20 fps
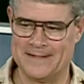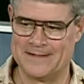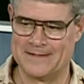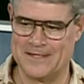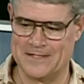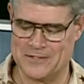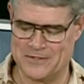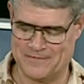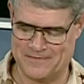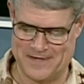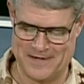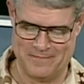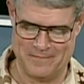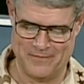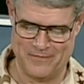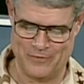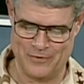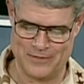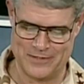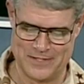testify
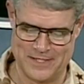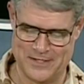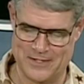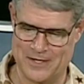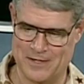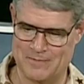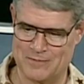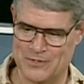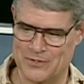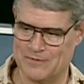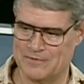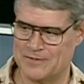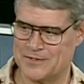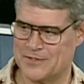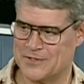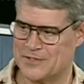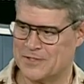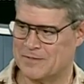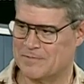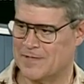before the Senate Armed
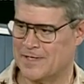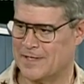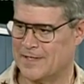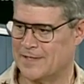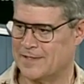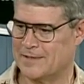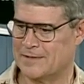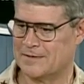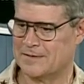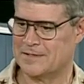Services Committee, and